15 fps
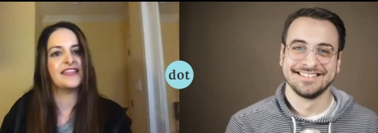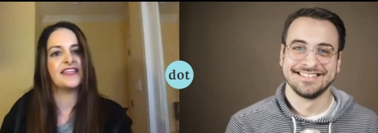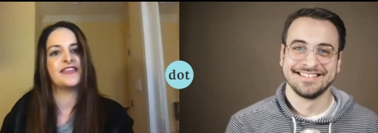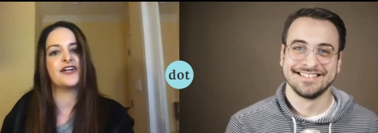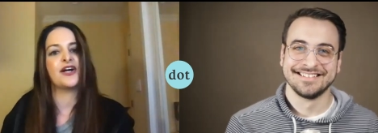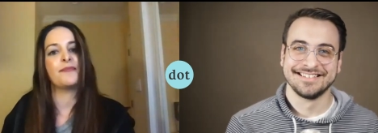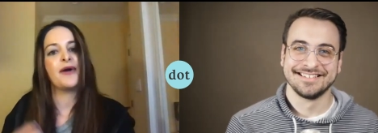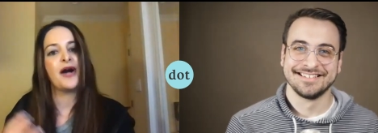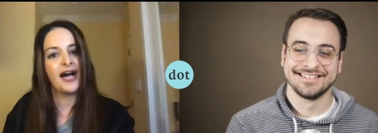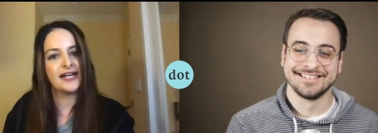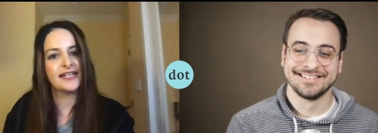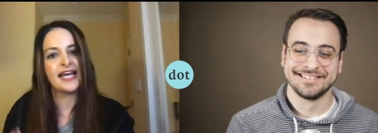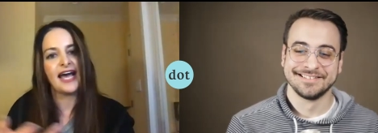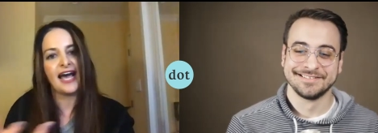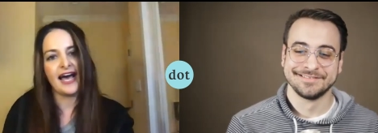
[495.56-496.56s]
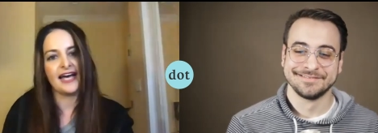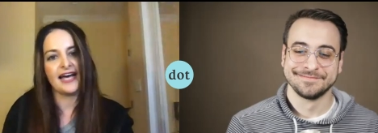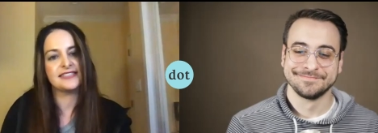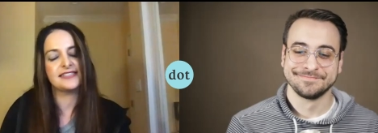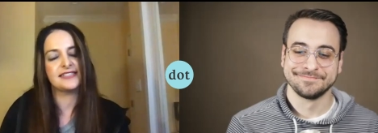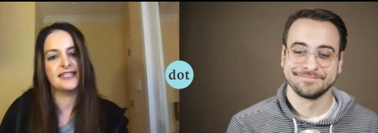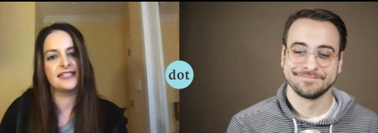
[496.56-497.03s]
Speaker 1: that there are
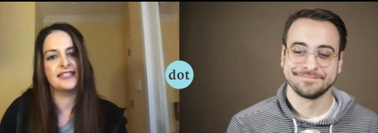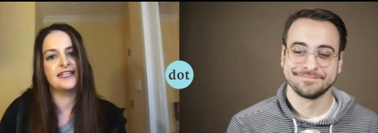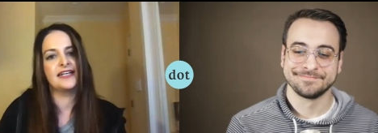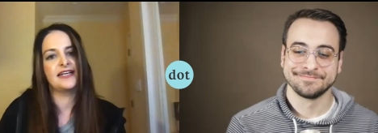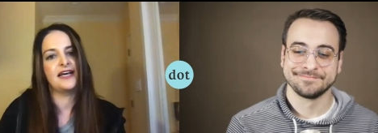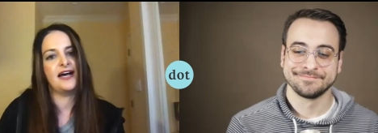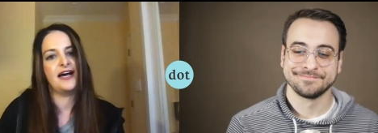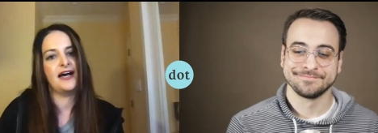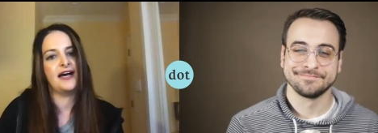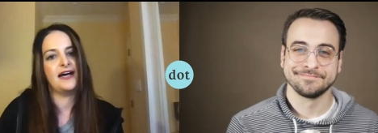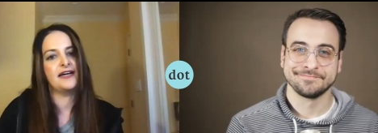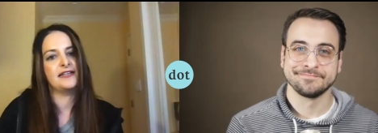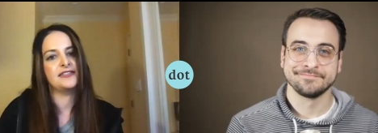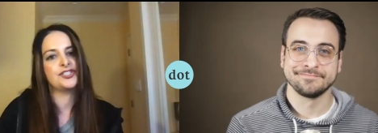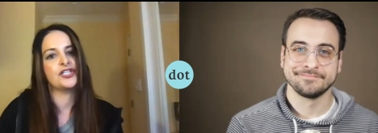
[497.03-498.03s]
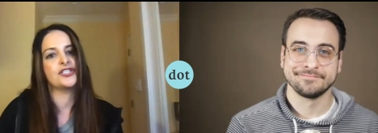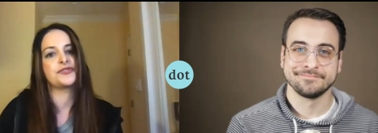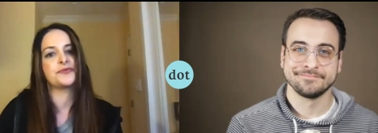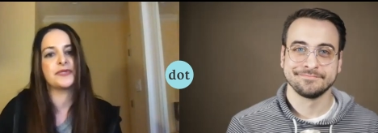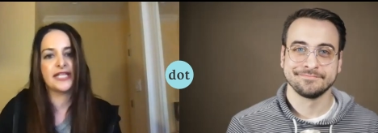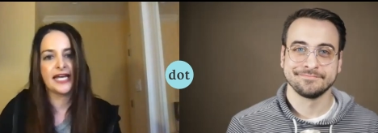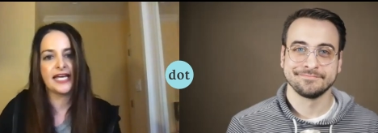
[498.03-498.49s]
podcasts and uh church
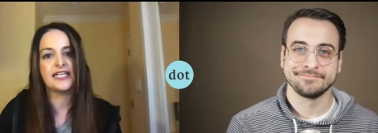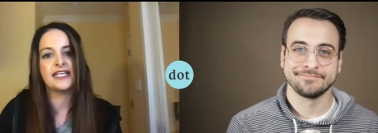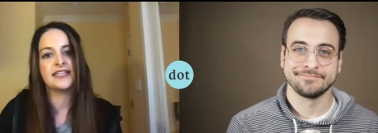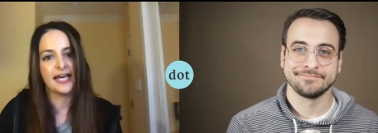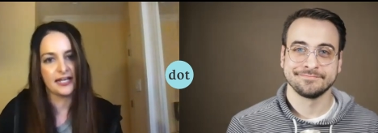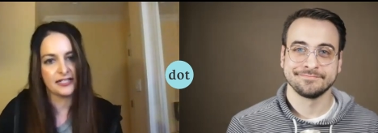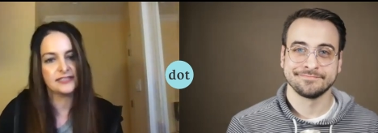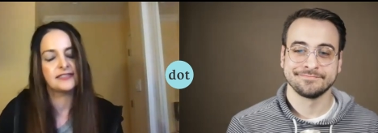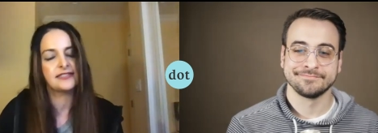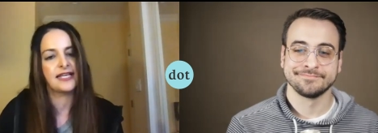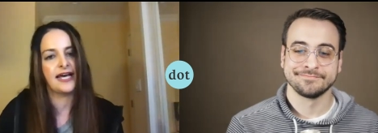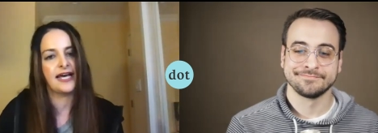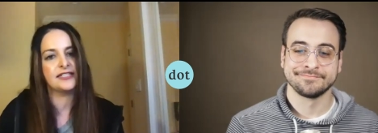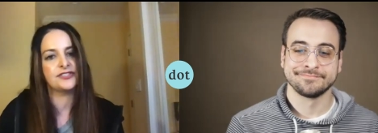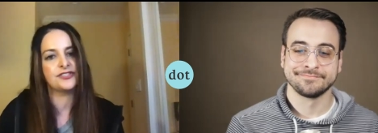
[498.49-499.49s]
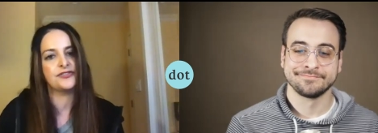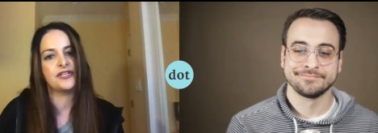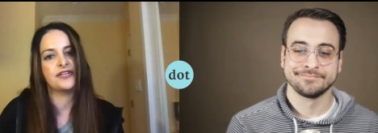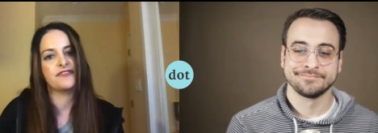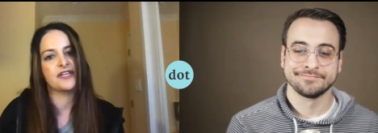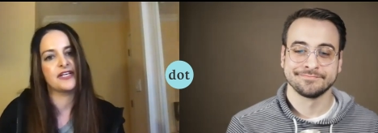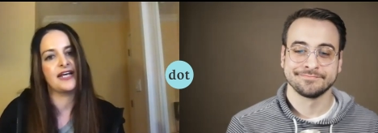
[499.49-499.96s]
related that that do
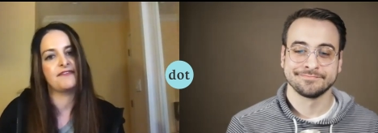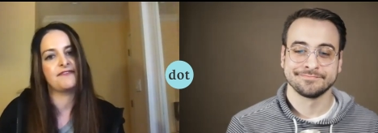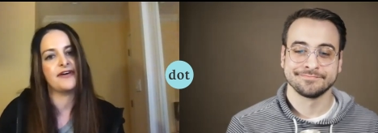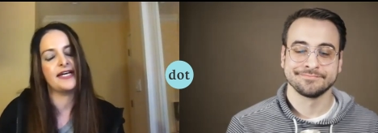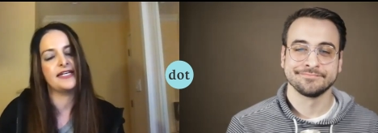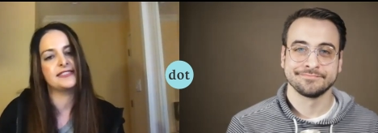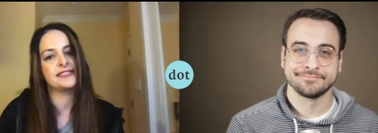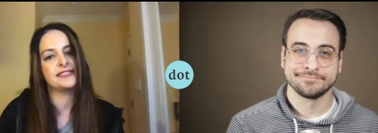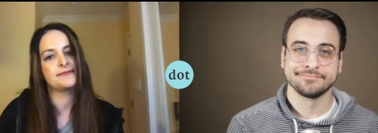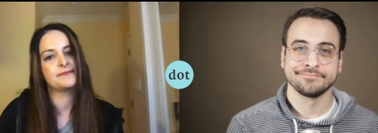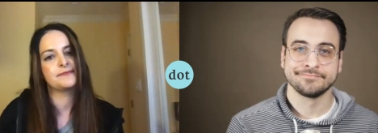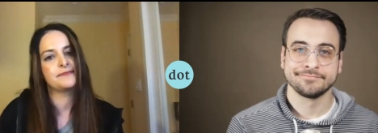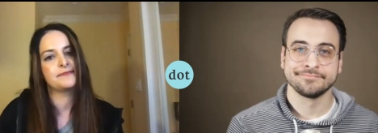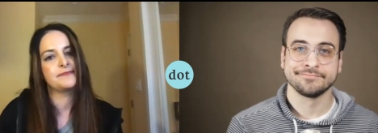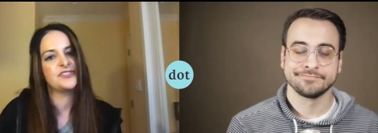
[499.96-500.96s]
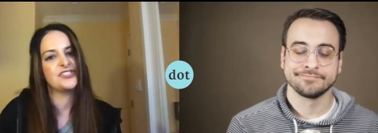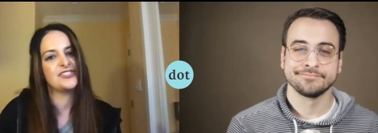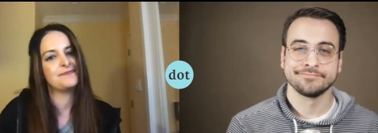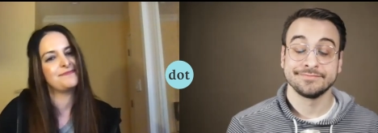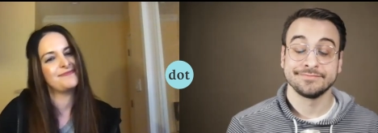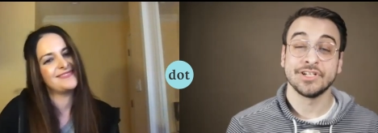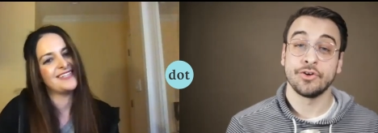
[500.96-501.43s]
give good advice. Just
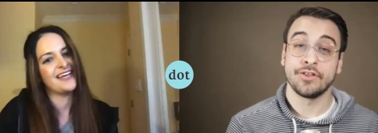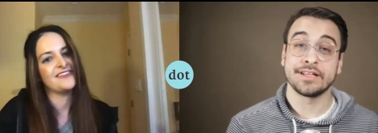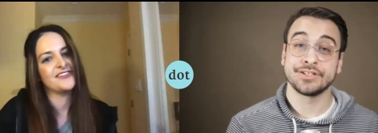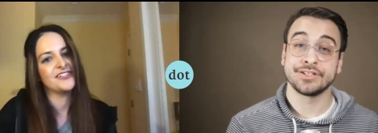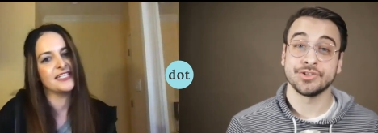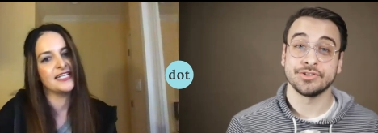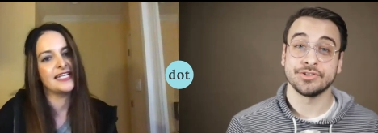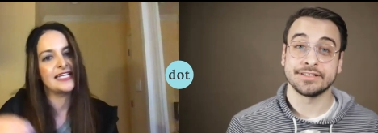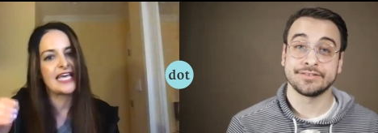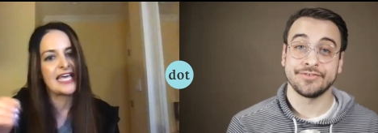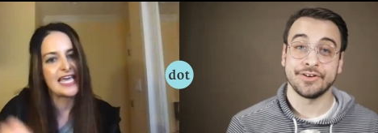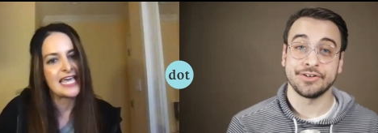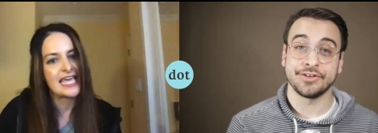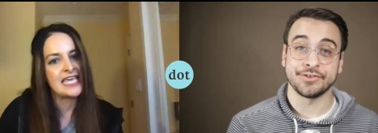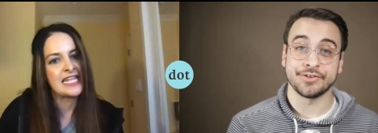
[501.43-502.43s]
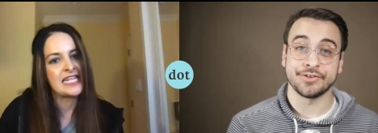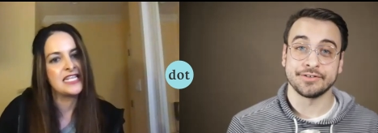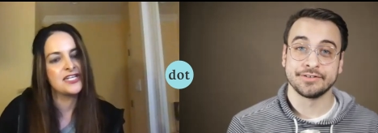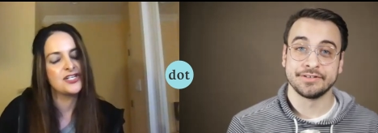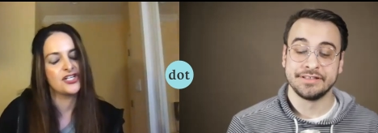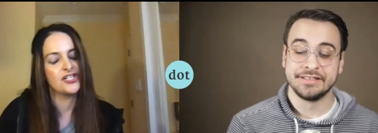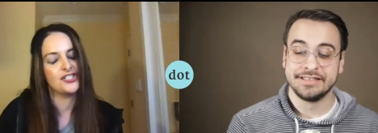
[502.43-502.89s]
Speaker 2: no, that's true. That's very
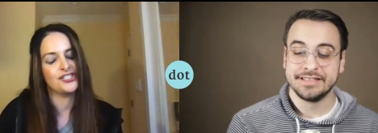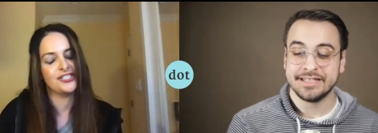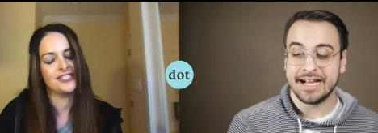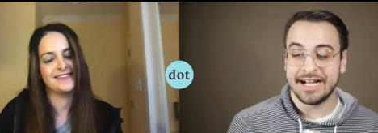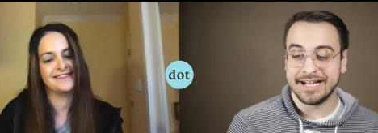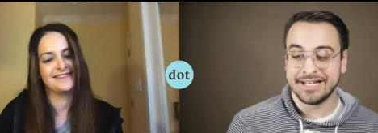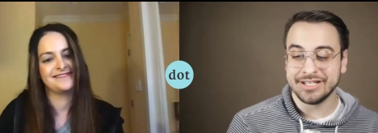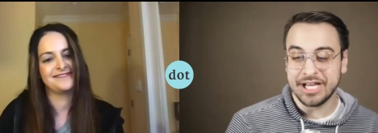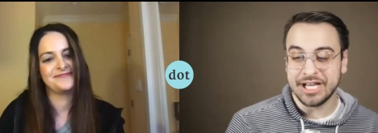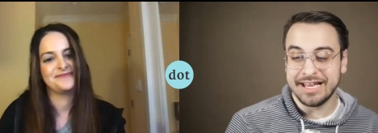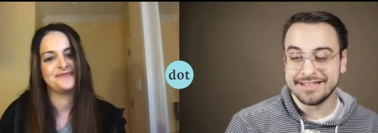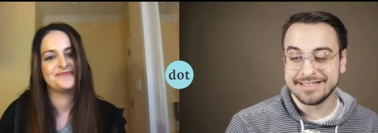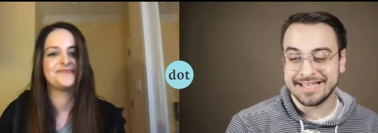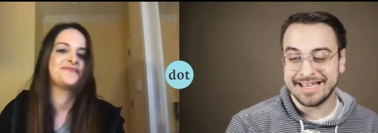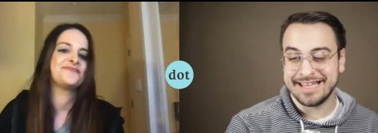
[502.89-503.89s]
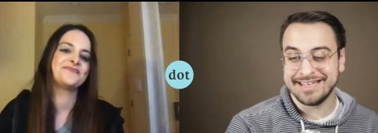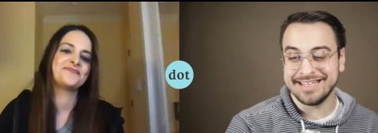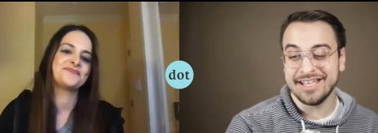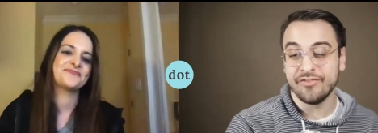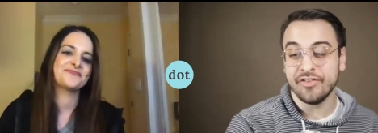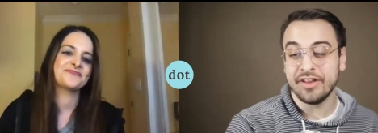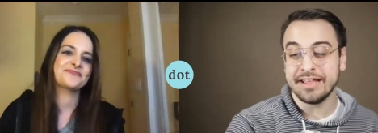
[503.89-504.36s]
true. Mm-hmm. Uh, Jen said,
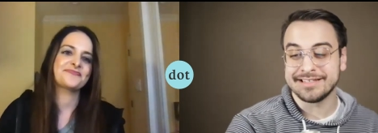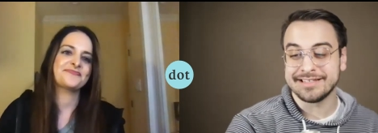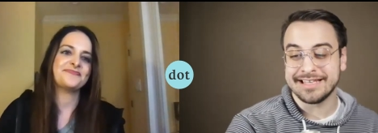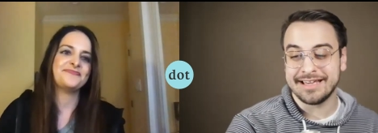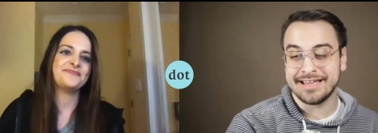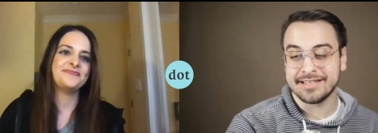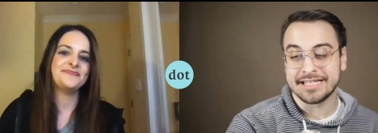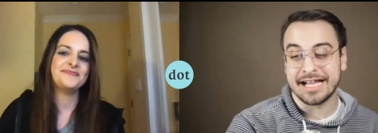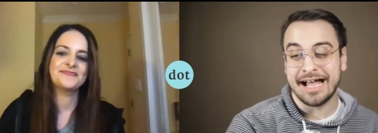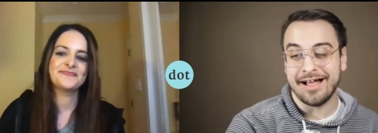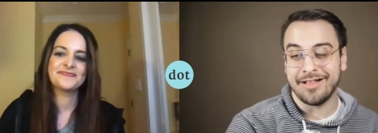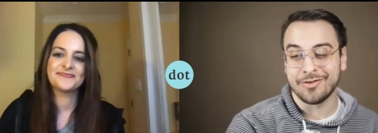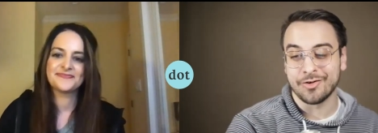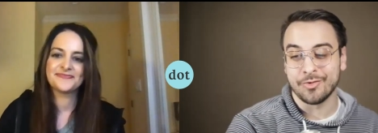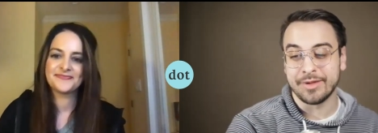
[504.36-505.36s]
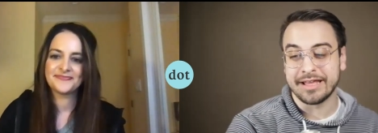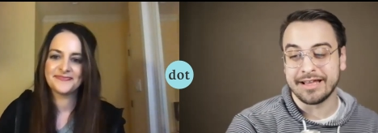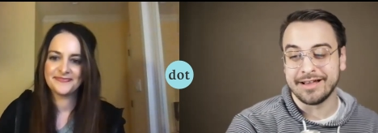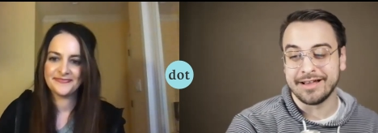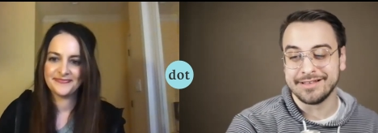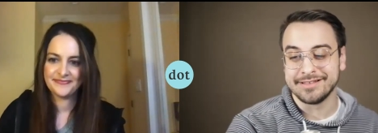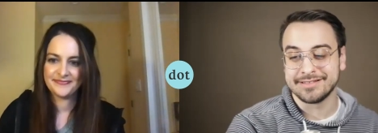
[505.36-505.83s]
if it exists, holler
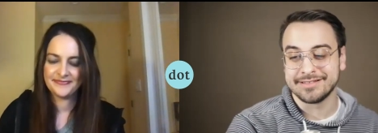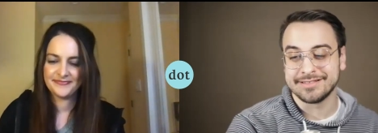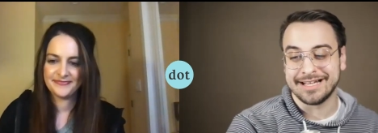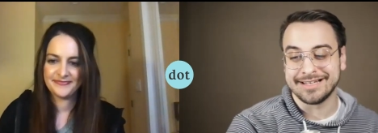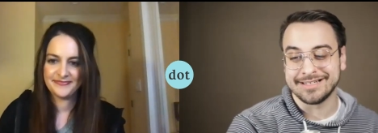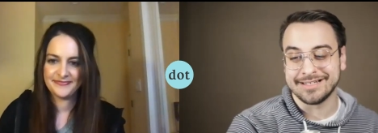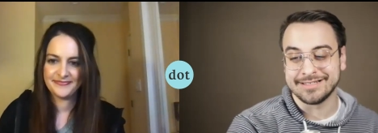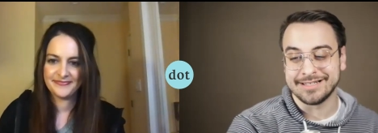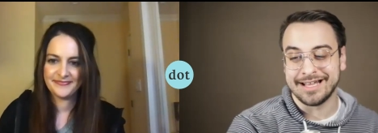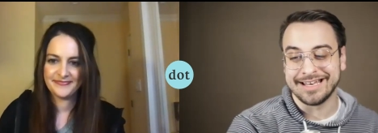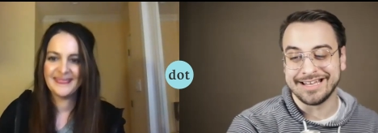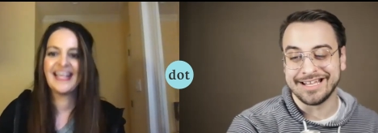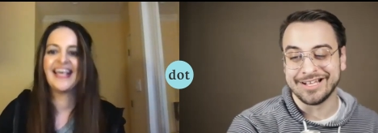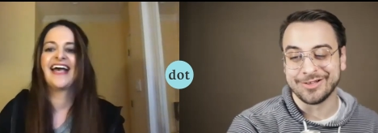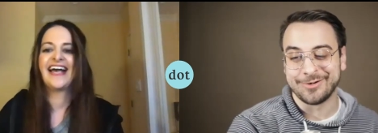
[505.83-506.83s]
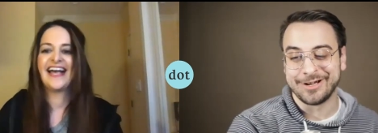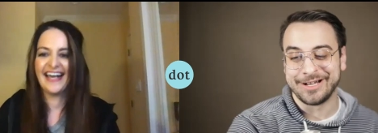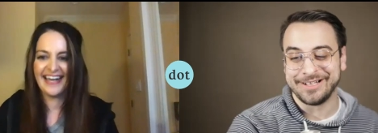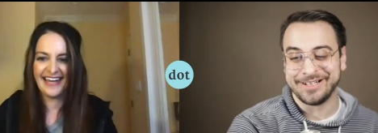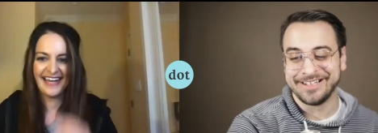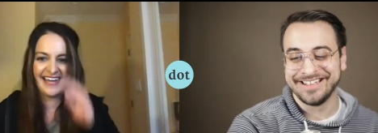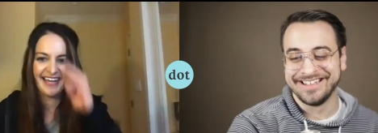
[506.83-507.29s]
because dot dot dot
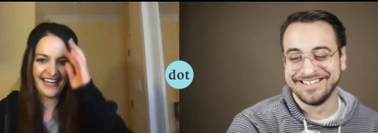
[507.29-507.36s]
lol.